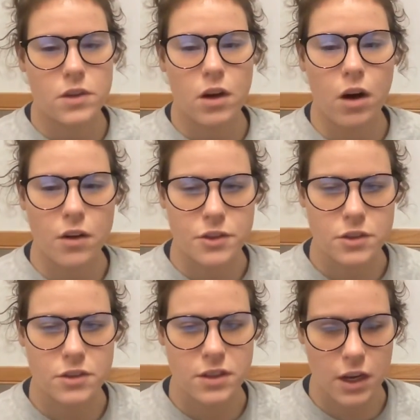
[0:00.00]

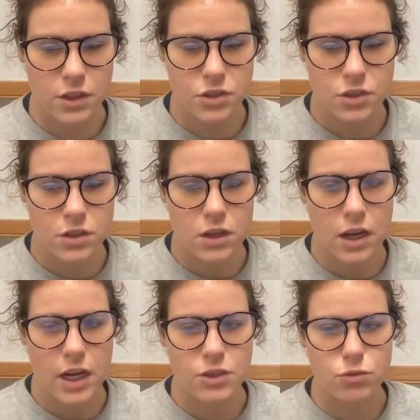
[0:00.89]
Authors such
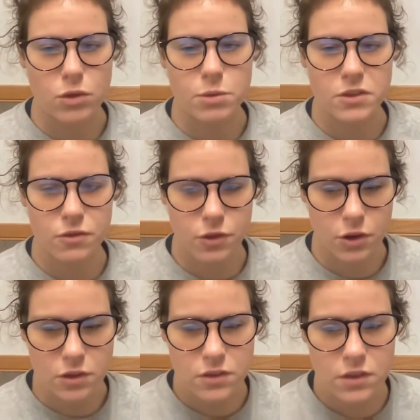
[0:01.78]
as Robert
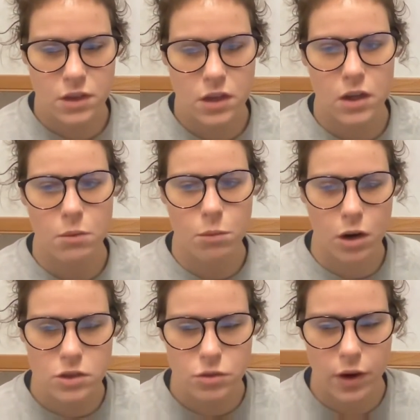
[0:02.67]
Frost,
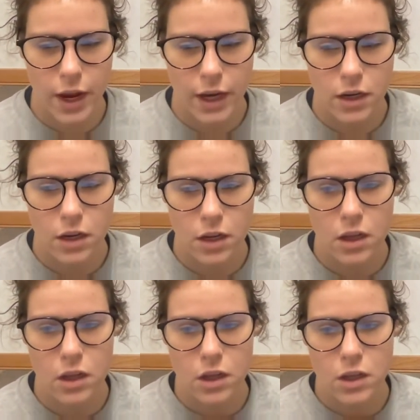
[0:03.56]
Mark Twain,
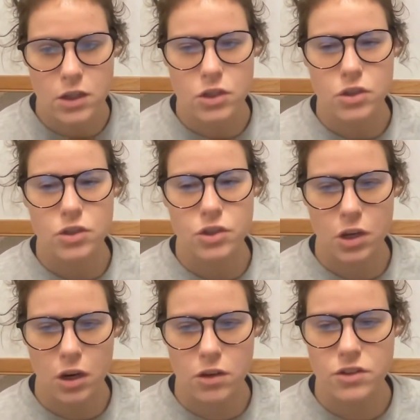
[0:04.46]

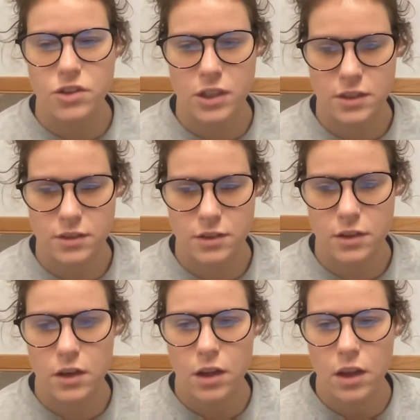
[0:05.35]
Charles Chesnutt,
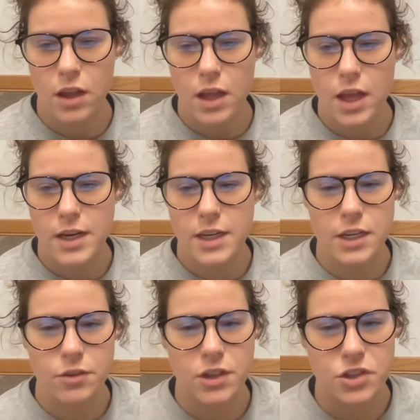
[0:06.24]
and
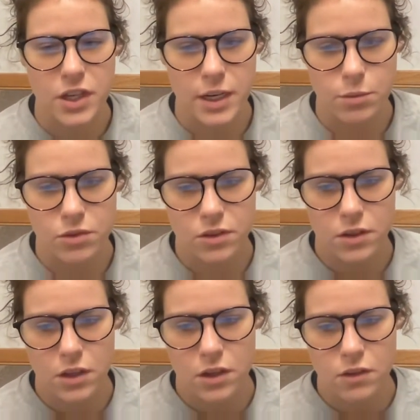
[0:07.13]
Henry James
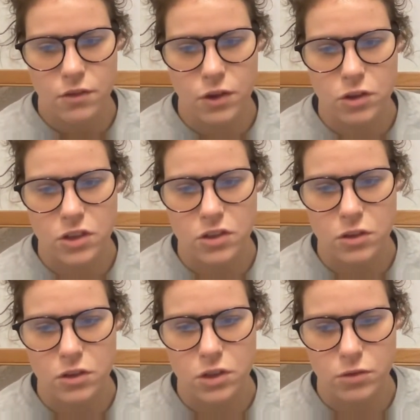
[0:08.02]
focused
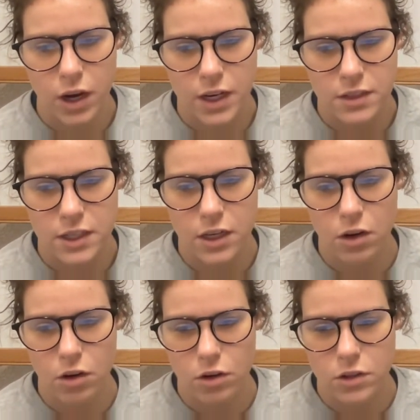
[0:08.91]
their writing
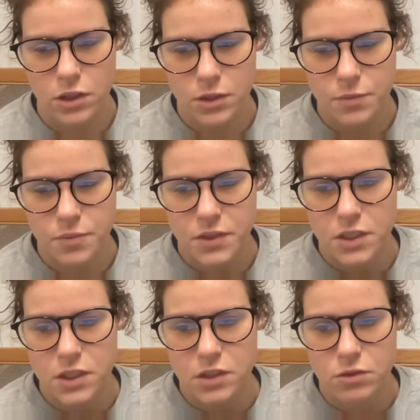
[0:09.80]
on
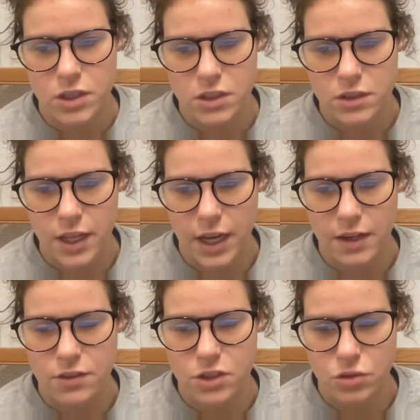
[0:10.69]
real-life
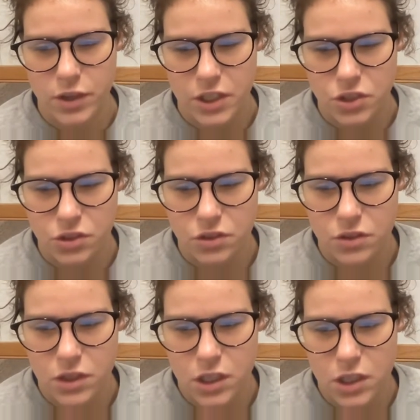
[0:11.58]
situations
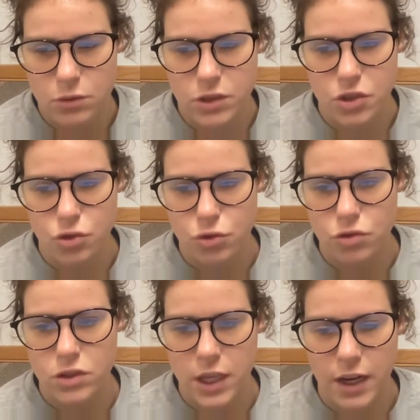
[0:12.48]
with
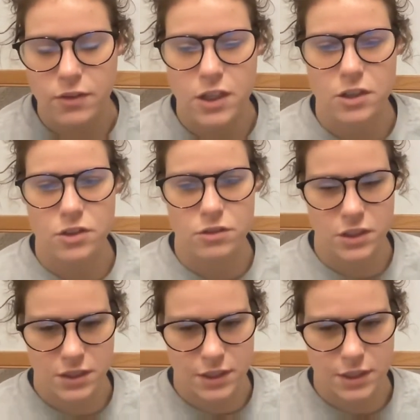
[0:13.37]
true-to-life
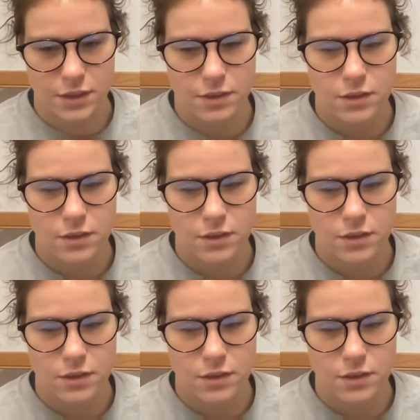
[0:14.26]
characteristics.